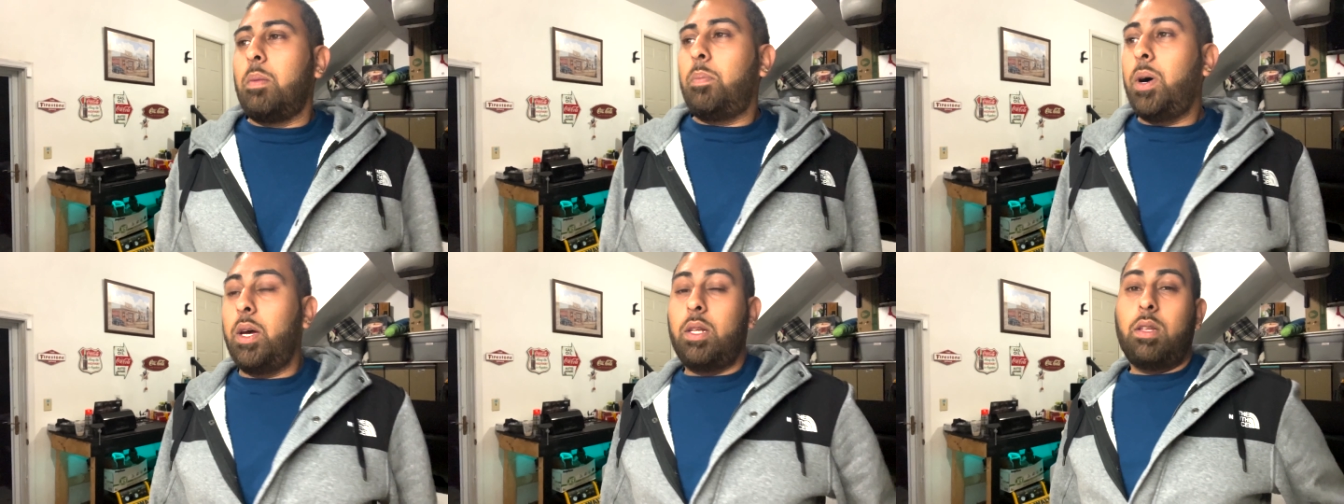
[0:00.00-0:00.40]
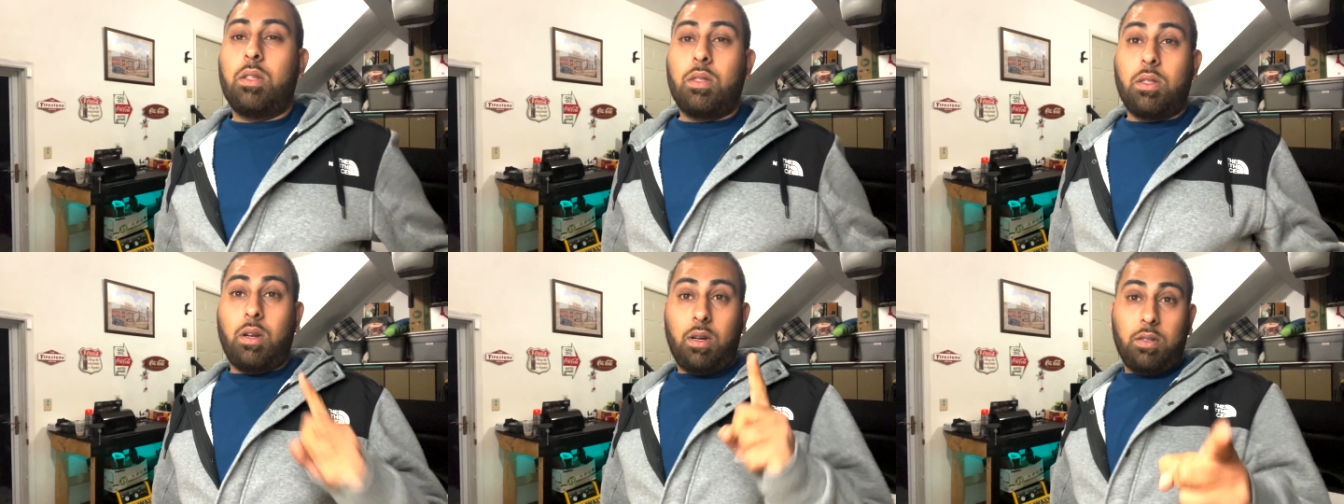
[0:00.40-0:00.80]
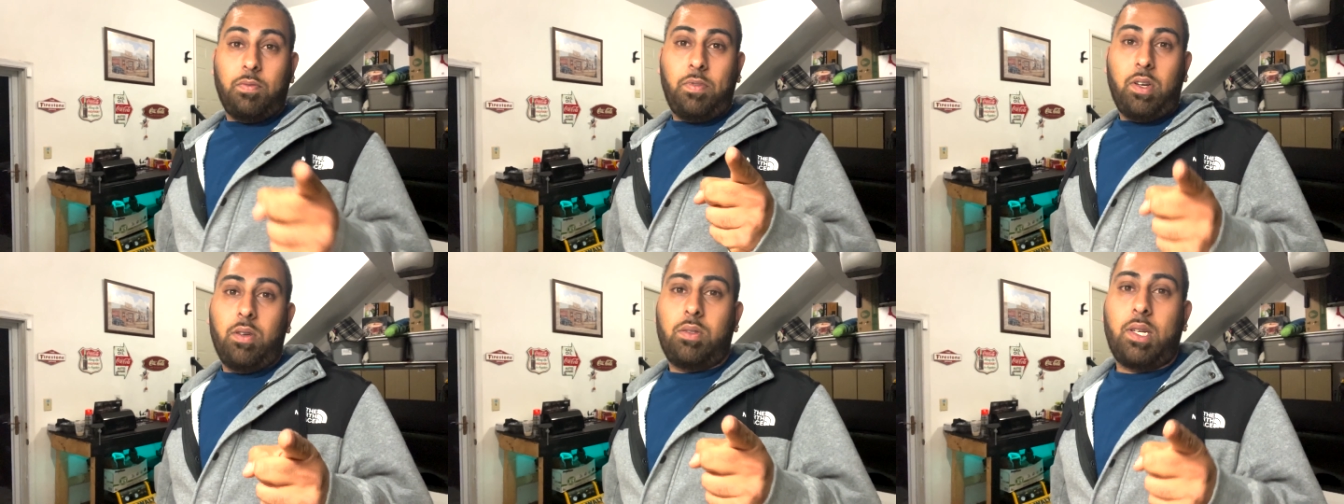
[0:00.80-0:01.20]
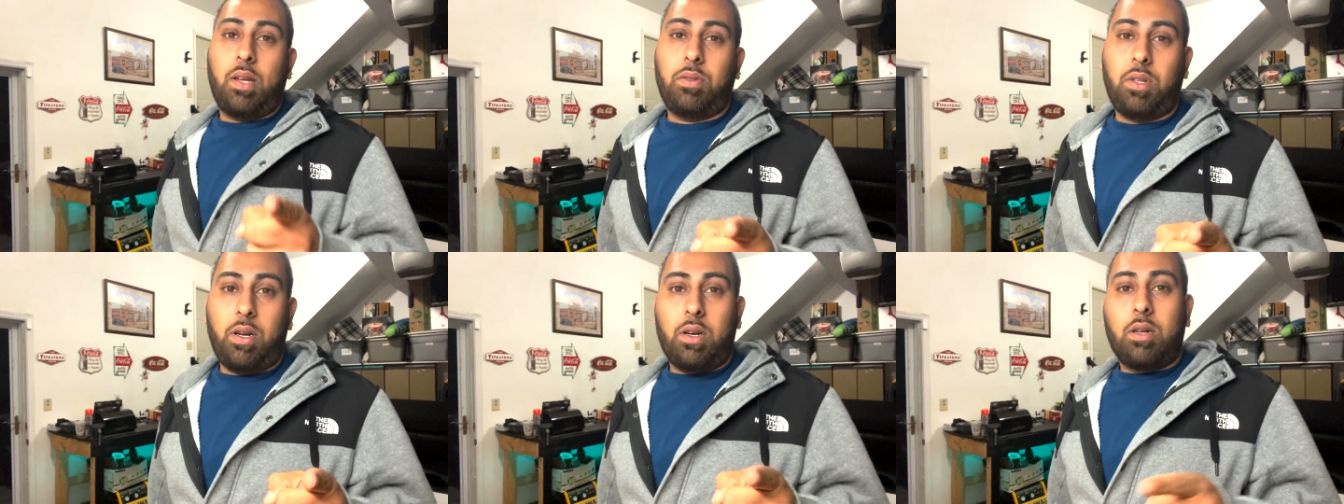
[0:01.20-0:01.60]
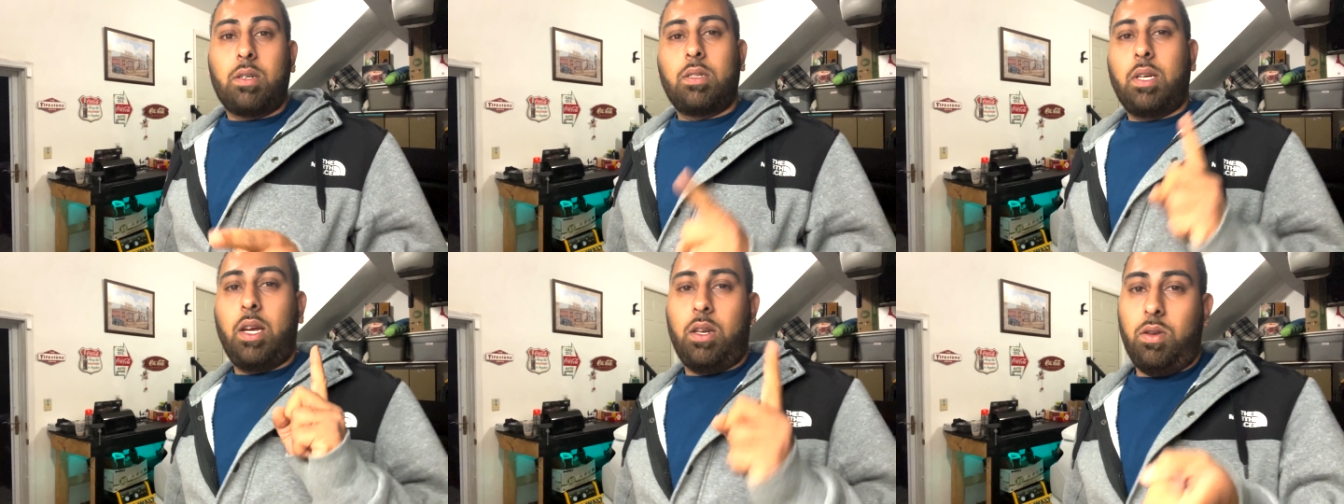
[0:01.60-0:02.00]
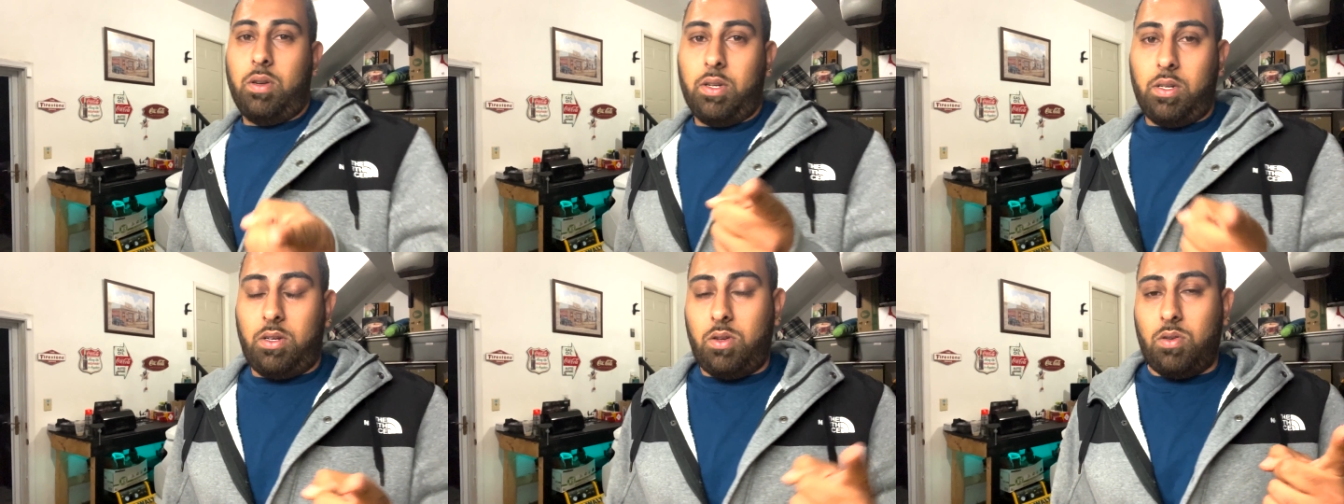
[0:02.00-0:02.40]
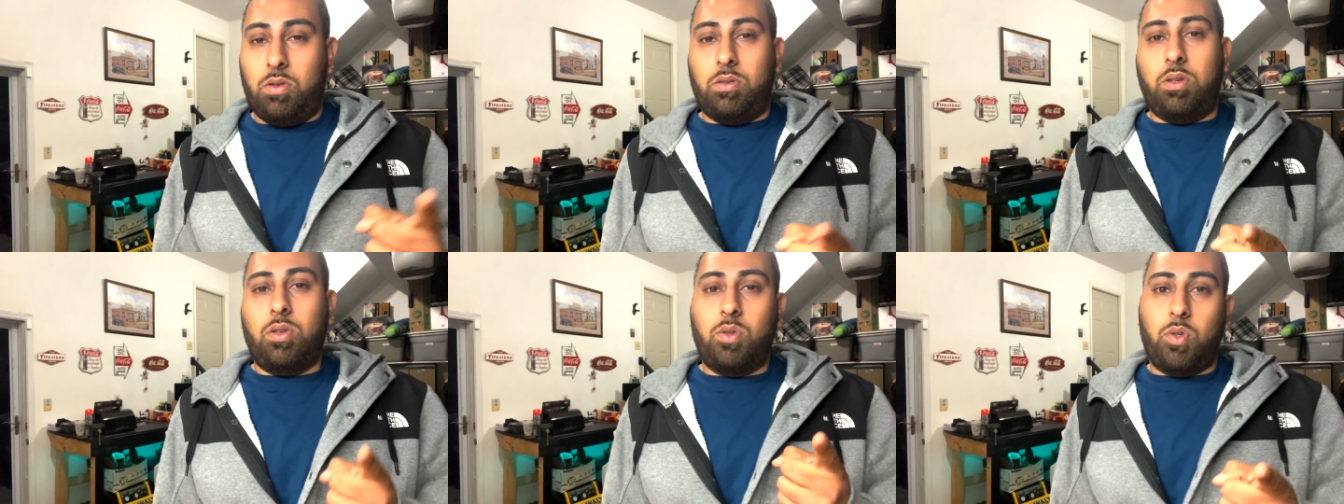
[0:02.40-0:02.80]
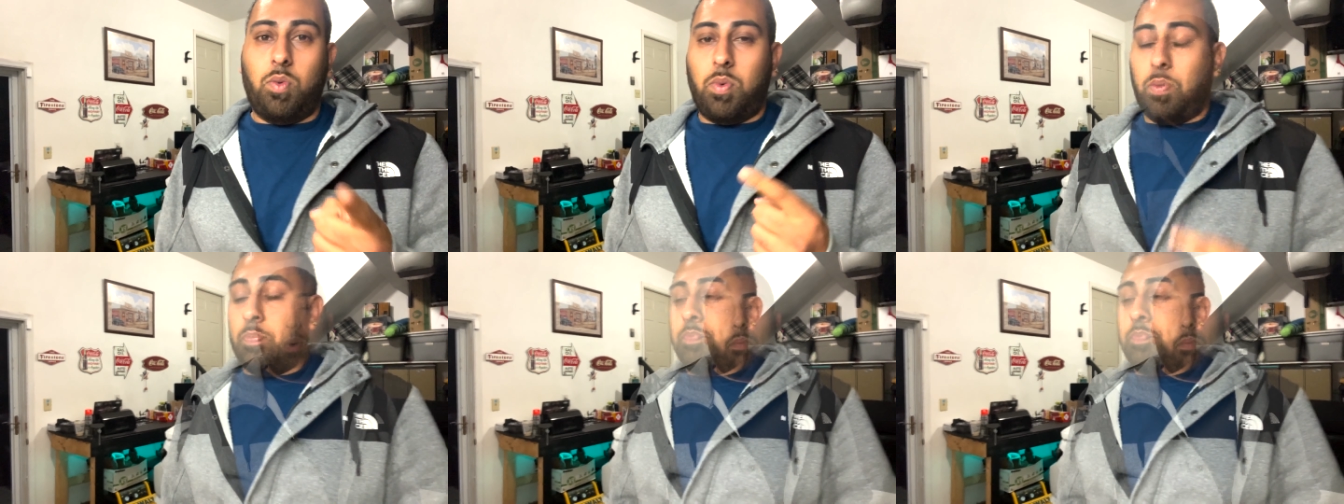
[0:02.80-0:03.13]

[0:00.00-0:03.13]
But there's videos out there and you can, you know, YouTube them.